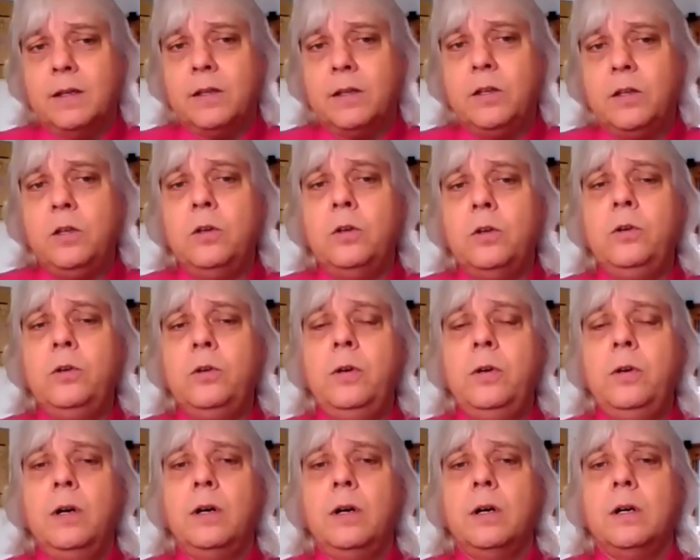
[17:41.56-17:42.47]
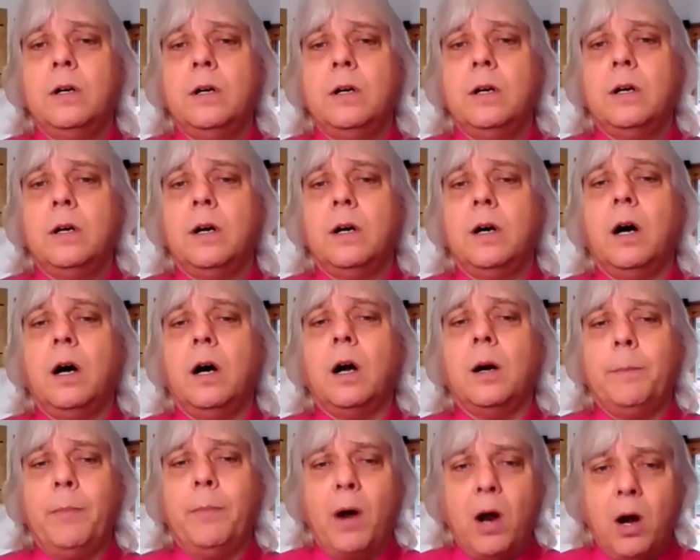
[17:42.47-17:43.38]
You are
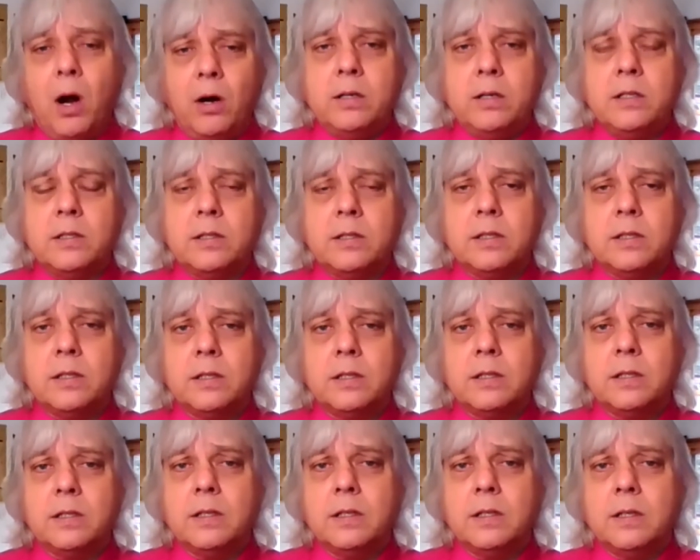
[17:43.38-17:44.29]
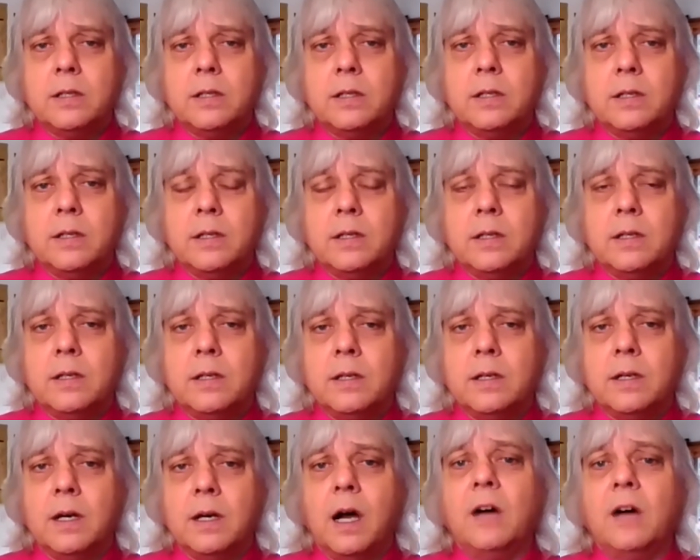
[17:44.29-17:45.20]
part
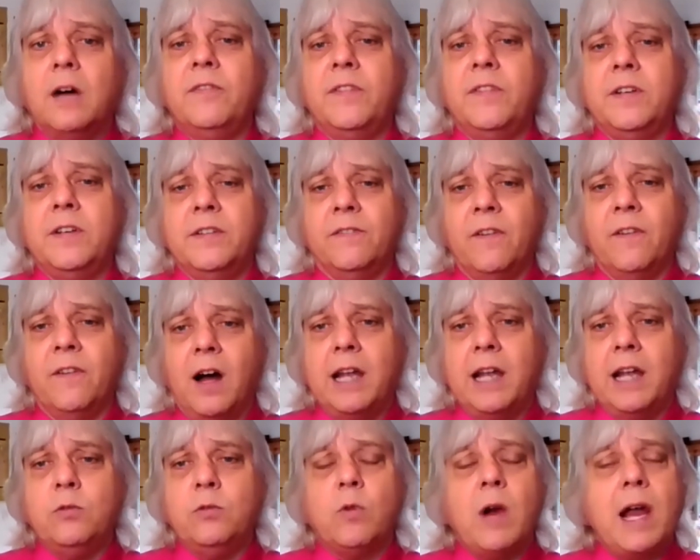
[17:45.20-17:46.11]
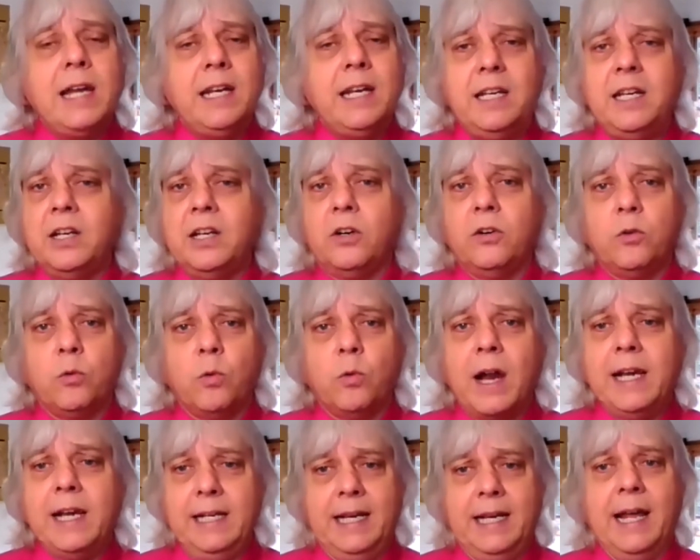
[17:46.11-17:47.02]
of the divine right here and
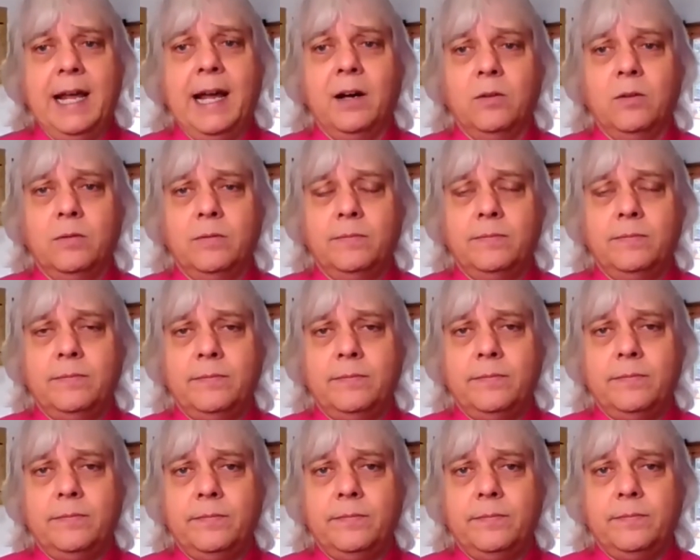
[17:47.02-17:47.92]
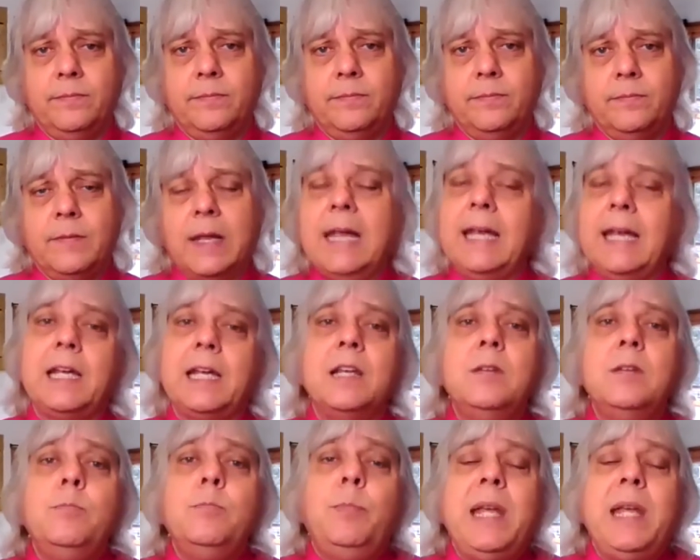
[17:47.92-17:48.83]
right now. It
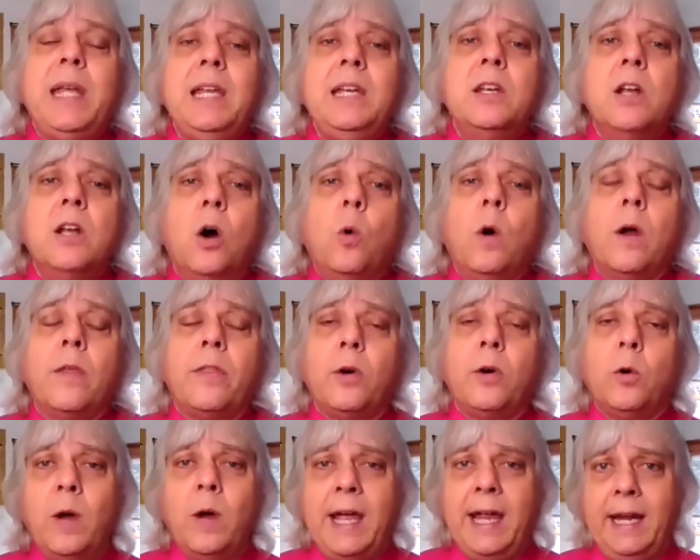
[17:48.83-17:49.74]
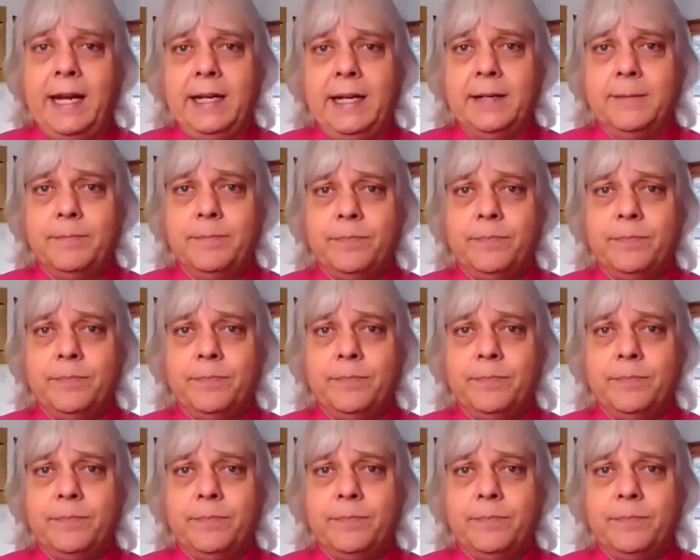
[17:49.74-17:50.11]
can be no other way.